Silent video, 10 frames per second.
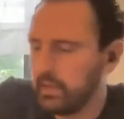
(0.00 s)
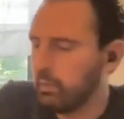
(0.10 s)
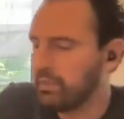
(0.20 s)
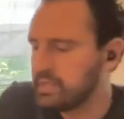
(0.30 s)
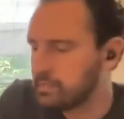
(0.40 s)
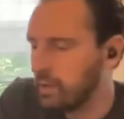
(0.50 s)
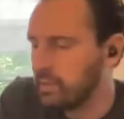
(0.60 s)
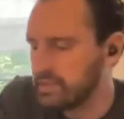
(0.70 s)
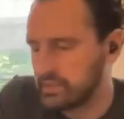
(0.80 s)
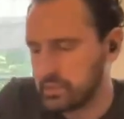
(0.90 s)
You know, when the
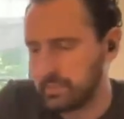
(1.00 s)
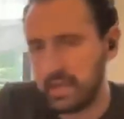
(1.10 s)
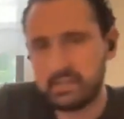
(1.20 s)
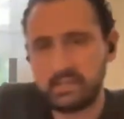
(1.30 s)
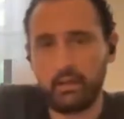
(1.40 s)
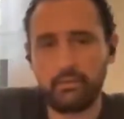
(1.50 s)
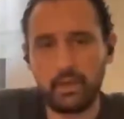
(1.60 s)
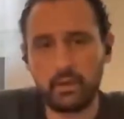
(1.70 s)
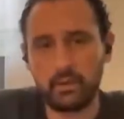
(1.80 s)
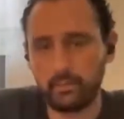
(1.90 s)
smoke was just by itself
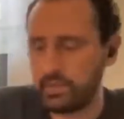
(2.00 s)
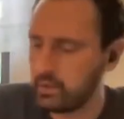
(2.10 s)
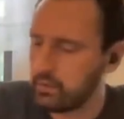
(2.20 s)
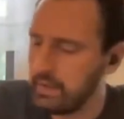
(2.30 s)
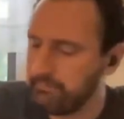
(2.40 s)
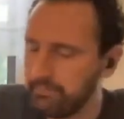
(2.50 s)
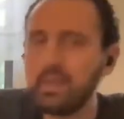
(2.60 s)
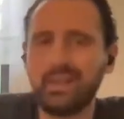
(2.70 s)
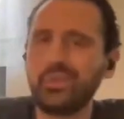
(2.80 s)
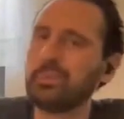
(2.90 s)
here with the cream,
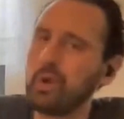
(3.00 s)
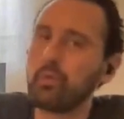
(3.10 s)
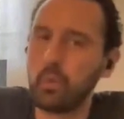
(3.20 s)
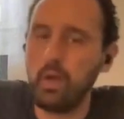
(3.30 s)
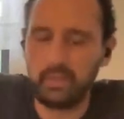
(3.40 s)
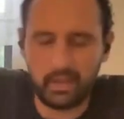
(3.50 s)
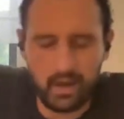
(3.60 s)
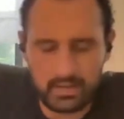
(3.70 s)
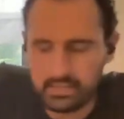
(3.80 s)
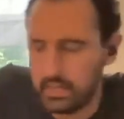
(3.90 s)
a little bit overwhelming,
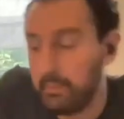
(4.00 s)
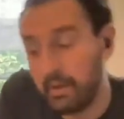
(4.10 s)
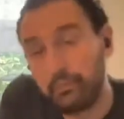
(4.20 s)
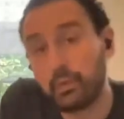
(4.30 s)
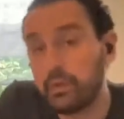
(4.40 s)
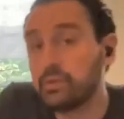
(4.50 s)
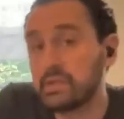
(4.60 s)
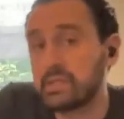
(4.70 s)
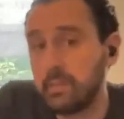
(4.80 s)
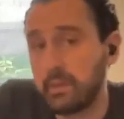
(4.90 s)
honestly. I mean, if we were to use
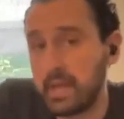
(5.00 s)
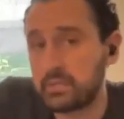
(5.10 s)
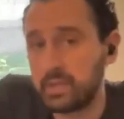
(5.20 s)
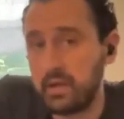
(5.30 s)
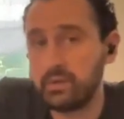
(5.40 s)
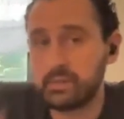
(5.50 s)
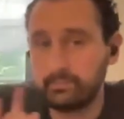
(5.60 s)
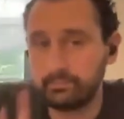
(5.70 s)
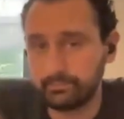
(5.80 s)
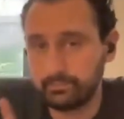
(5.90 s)
this to make mashed potatoes,
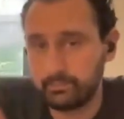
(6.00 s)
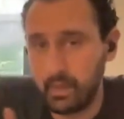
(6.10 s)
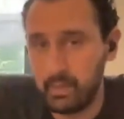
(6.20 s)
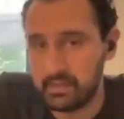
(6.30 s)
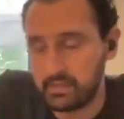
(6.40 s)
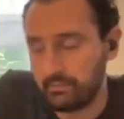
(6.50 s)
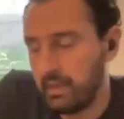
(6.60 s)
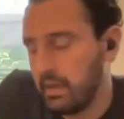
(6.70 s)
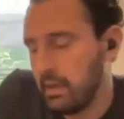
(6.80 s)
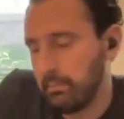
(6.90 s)
amazing.
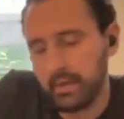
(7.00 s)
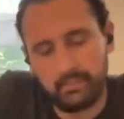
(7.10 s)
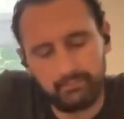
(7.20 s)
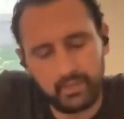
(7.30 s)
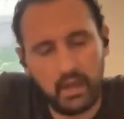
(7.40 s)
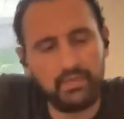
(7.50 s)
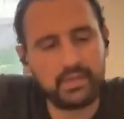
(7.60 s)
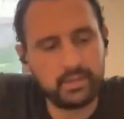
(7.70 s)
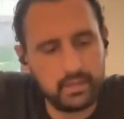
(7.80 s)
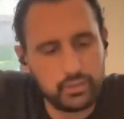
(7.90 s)
But
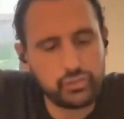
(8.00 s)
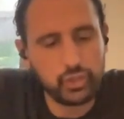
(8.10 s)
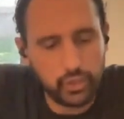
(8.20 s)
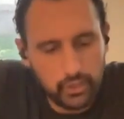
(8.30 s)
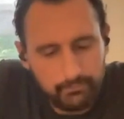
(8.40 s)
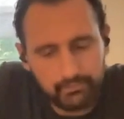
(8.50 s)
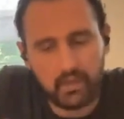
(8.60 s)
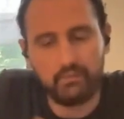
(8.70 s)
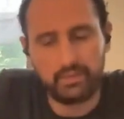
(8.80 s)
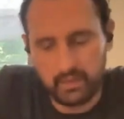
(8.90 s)
the sugar
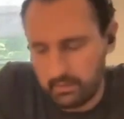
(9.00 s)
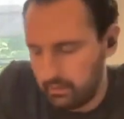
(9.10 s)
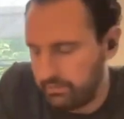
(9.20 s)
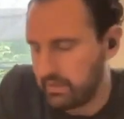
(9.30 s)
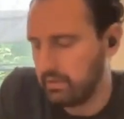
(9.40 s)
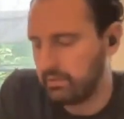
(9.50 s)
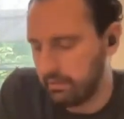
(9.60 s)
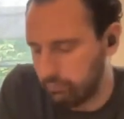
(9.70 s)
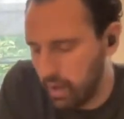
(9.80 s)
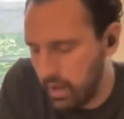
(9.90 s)
of
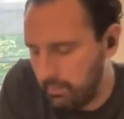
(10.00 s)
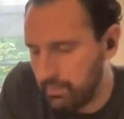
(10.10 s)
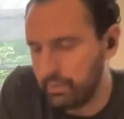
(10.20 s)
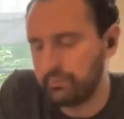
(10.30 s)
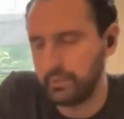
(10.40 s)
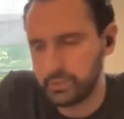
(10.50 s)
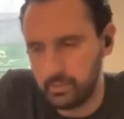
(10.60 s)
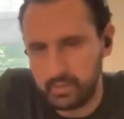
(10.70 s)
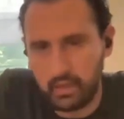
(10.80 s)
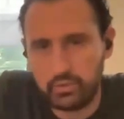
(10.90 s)
that raw, beautiful
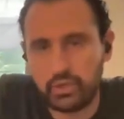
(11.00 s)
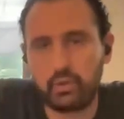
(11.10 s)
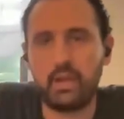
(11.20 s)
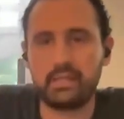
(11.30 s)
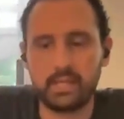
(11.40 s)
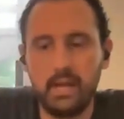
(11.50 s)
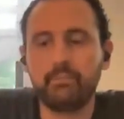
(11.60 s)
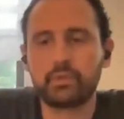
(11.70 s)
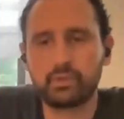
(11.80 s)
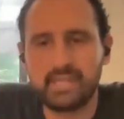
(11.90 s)
turbinado sugar has
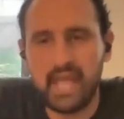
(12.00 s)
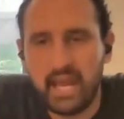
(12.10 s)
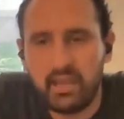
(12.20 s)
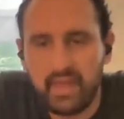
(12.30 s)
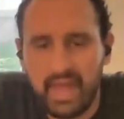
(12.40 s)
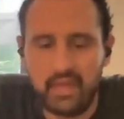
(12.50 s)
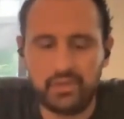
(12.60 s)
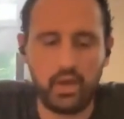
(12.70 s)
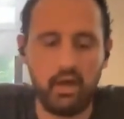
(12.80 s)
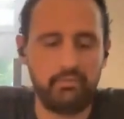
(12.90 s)
sort of taken the
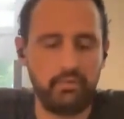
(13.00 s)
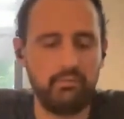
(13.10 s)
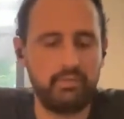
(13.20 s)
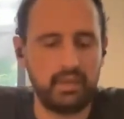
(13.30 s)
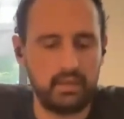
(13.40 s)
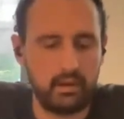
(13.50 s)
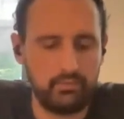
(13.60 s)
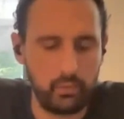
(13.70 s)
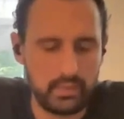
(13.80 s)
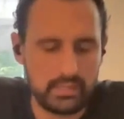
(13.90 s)
edge off of the
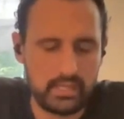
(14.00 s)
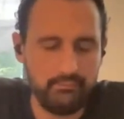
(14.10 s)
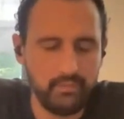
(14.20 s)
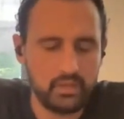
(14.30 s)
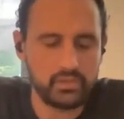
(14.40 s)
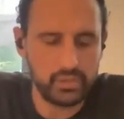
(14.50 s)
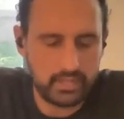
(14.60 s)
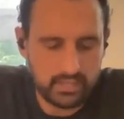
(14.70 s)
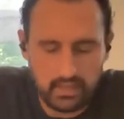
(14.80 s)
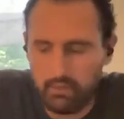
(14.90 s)
whiskey
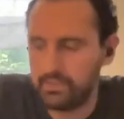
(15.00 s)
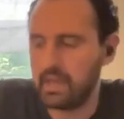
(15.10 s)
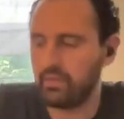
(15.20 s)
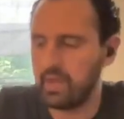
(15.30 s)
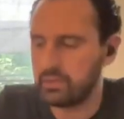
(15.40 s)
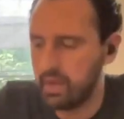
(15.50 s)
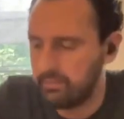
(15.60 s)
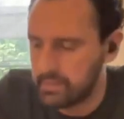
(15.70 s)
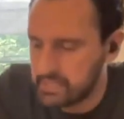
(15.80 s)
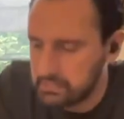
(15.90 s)
just enough, taking the edge
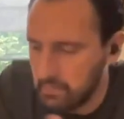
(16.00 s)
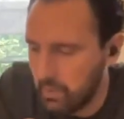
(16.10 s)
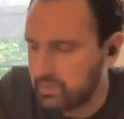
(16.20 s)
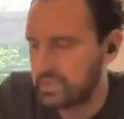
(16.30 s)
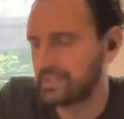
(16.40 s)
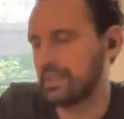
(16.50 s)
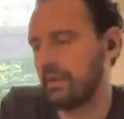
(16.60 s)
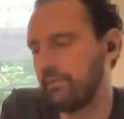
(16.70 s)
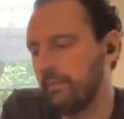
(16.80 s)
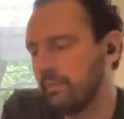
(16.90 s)
off the smoke just
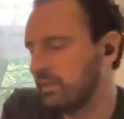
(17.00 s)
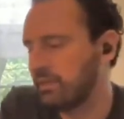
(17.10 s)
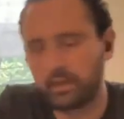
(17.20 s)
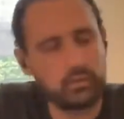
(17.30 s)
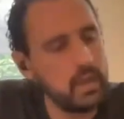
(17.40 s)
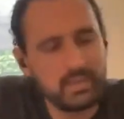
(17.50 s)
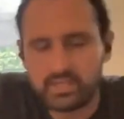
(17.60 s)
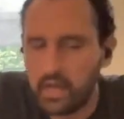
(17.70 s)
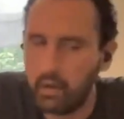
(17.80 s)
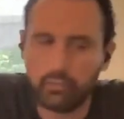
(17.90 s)
enough. The cream is
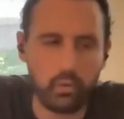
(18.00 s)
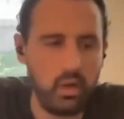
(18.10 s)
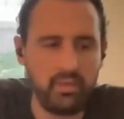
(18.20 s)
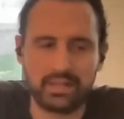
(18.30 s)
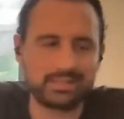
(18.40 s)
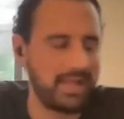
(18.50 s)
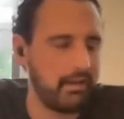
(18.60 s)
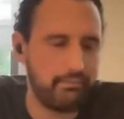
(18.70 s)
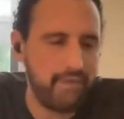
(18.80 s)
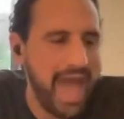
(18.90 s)
not overwhelming. It's
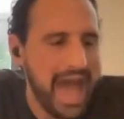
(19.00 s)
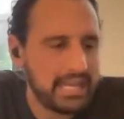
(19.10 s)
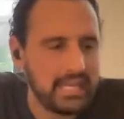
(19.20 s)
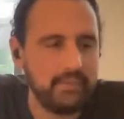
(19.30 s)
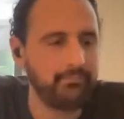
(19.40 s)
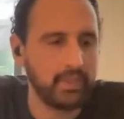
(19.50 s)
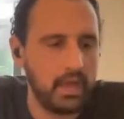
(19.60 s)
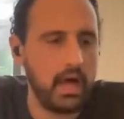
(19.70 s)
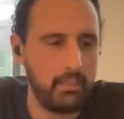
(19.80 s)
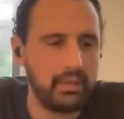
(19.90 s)
not fatty,
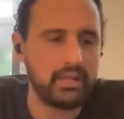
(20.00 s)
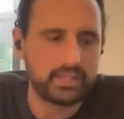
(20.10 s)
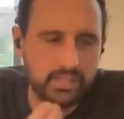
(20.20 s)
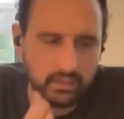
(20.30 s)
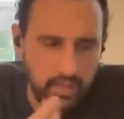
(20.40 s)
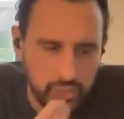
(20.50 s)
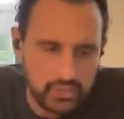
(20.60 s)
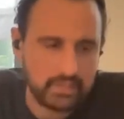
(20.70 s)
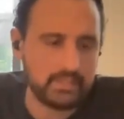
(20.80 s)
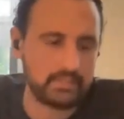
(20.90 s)
but it is
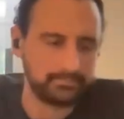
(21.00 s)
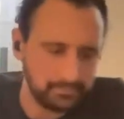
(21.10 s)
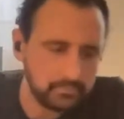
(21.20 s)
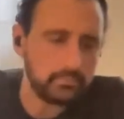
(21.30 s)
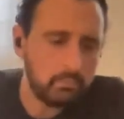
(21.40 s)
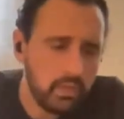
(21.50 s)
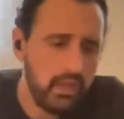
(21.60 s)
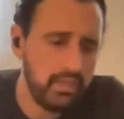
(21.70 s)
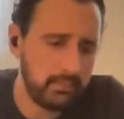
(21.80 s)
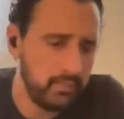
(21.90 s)
luscious.
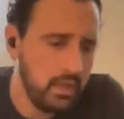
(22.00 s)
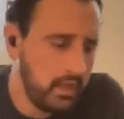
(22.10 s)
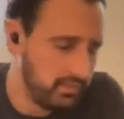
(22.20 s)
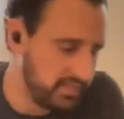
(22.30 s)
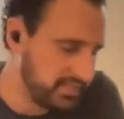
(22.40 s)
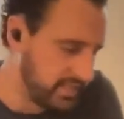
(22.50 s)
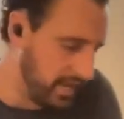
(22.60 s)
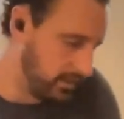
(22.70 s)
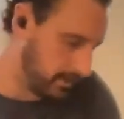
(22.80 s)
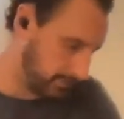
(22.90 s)
I think this is going to
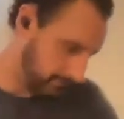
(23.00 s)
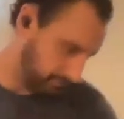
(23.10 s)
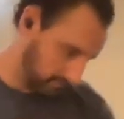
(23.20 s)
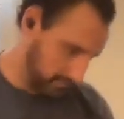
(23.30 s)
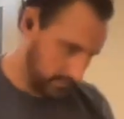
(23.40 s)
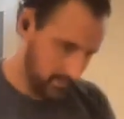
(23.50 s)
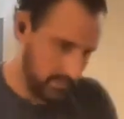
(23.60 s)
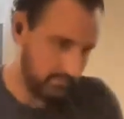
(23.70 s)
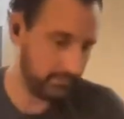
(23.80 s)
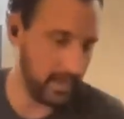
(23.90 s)
end up,
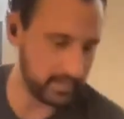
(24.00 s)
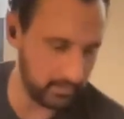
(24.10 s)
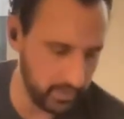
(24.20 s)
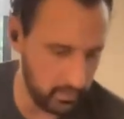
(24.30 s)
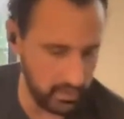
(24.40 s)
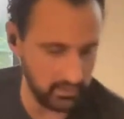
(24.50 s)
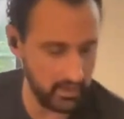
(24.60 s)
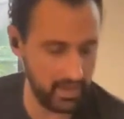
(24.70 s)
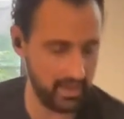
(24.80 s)
in fact, I brought one.